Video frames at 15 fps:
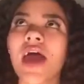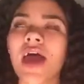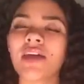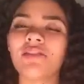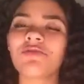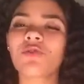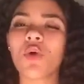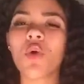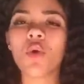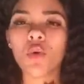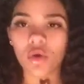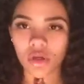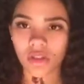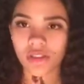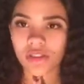And of
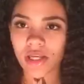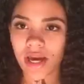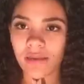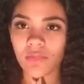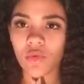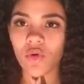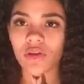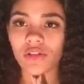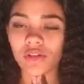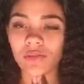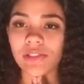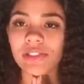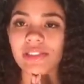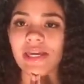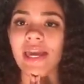course, I'm going to
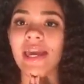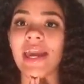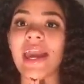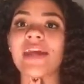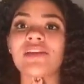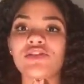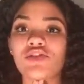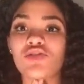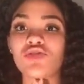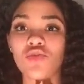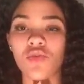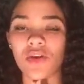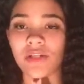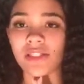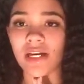be saying a story